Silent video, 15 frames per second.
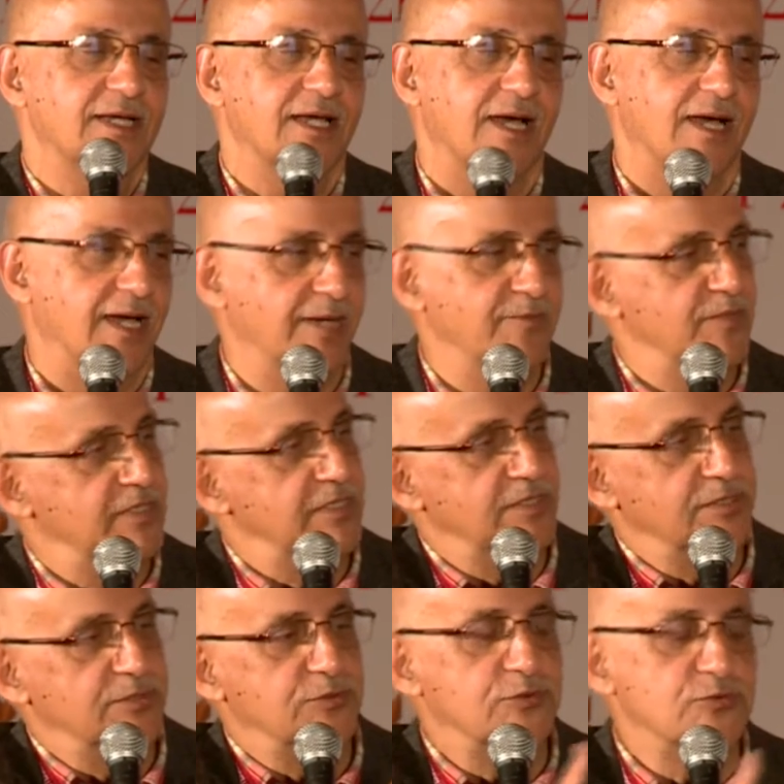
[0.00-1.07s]
uh, I'm
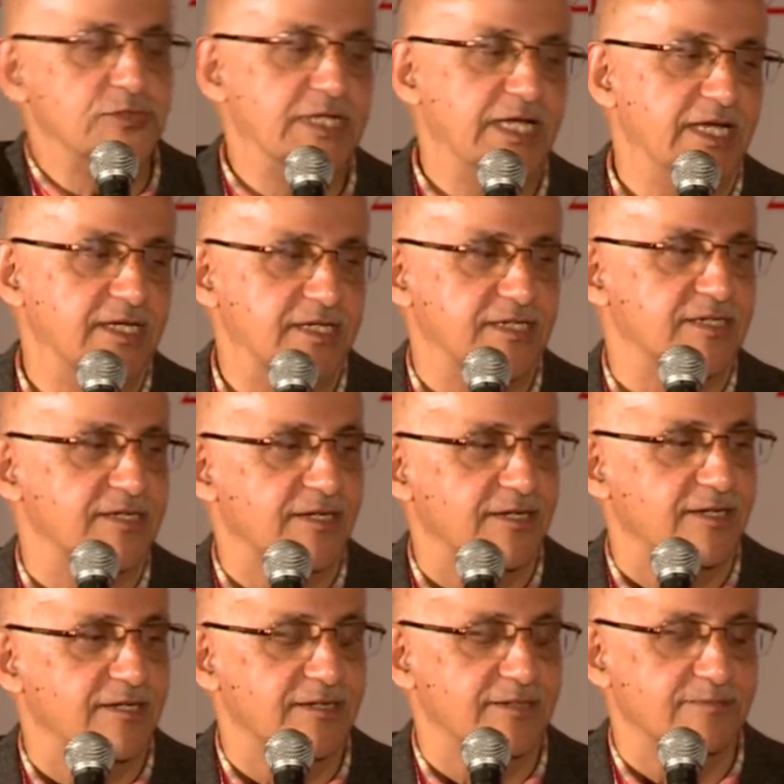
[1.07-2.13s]
to date,
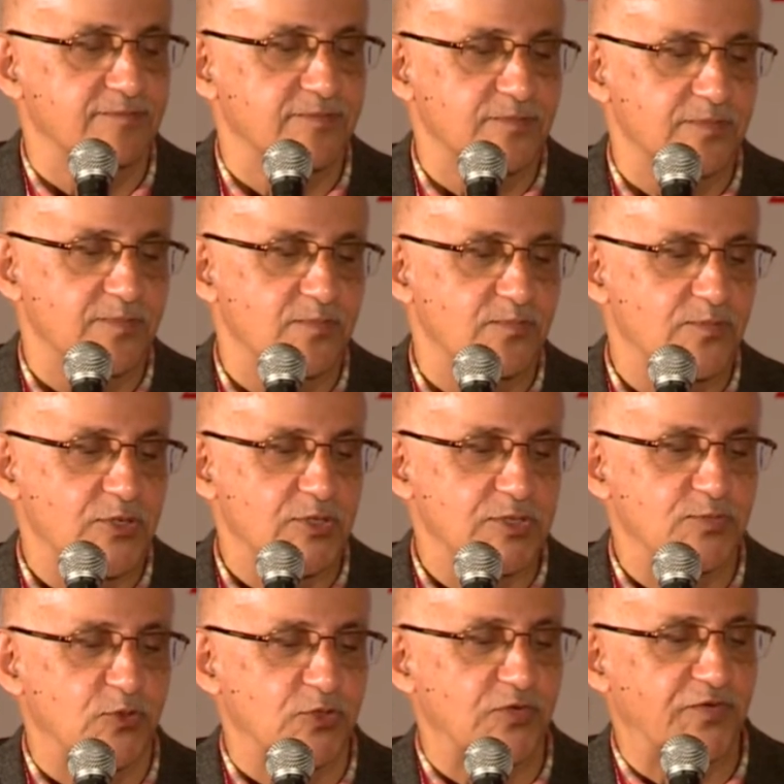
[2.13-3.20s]
uh,
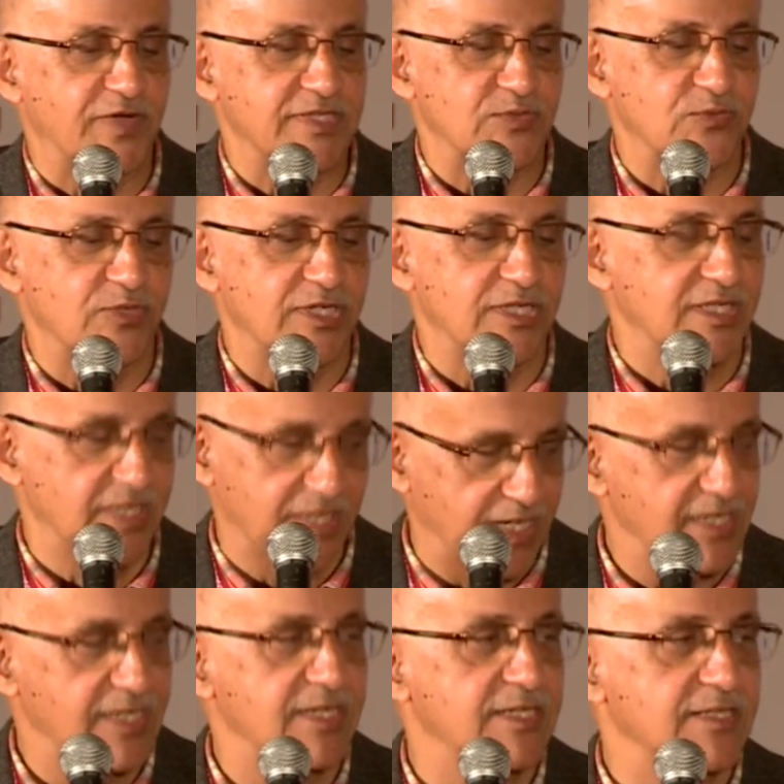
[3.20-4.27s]
because both of us were in the I
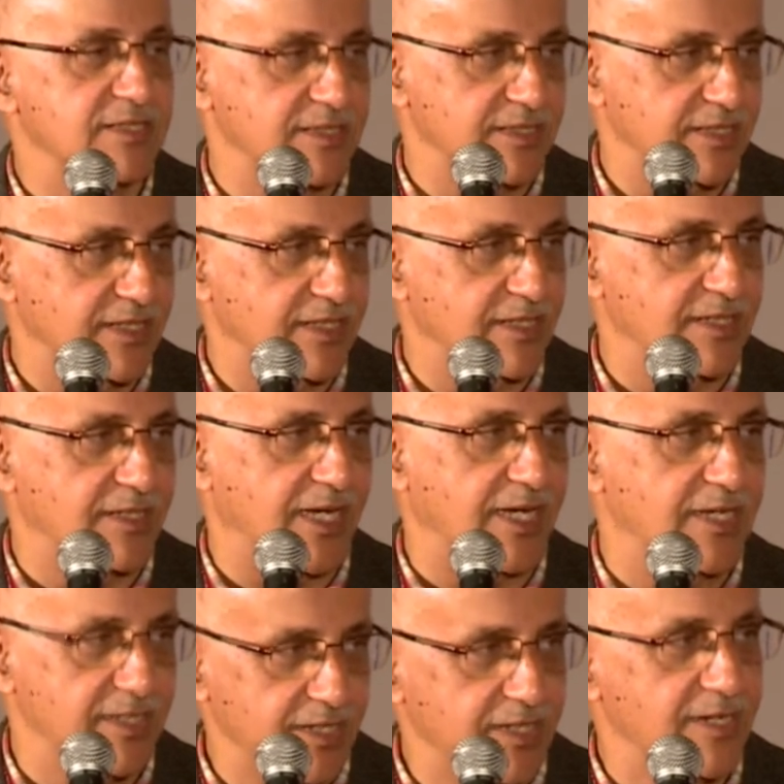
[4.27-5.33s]
A S, uh, I
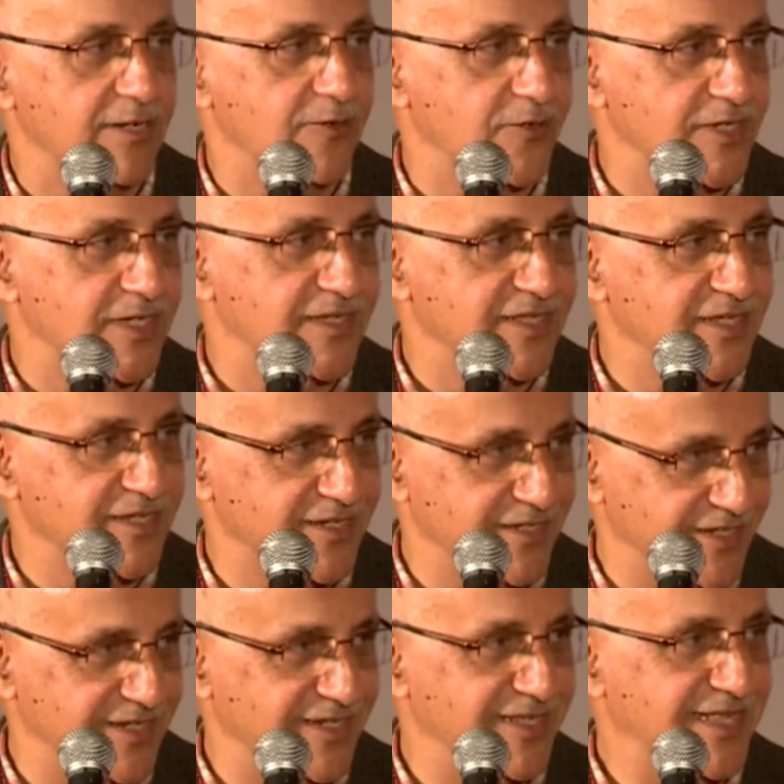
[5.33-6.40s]
a little longer than,
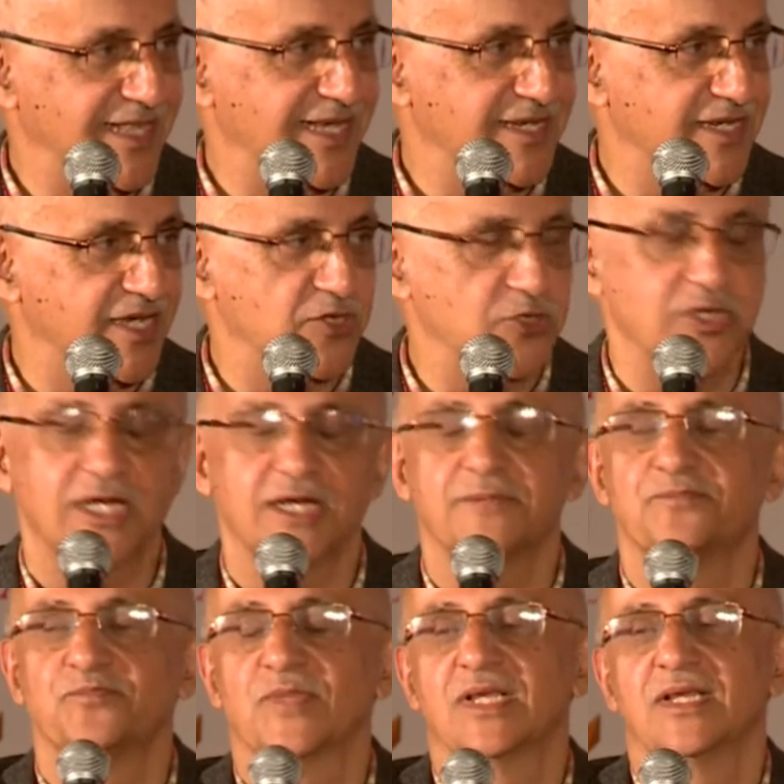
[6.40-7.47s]
than Aruna.
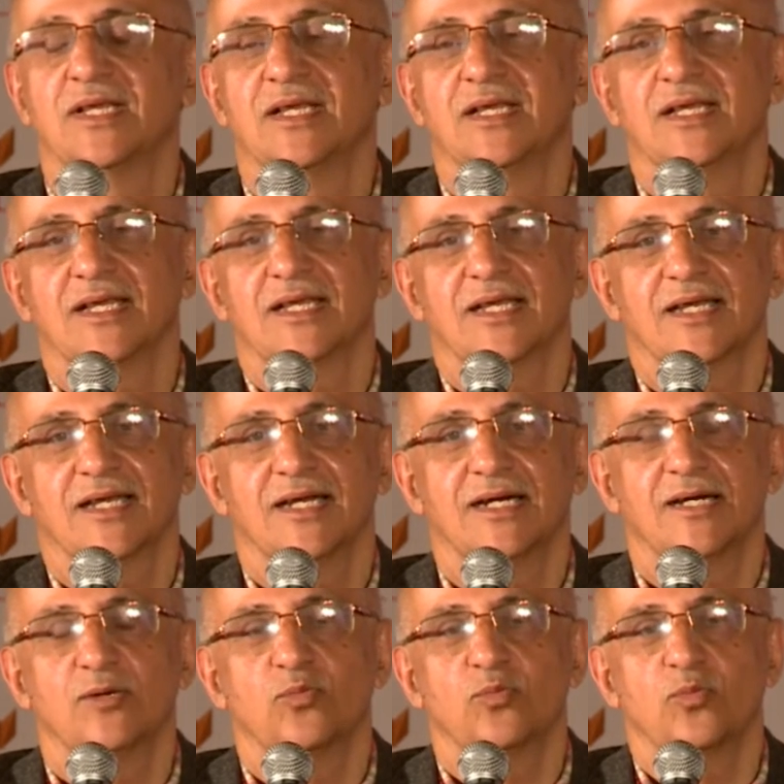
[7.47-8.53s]
Uh,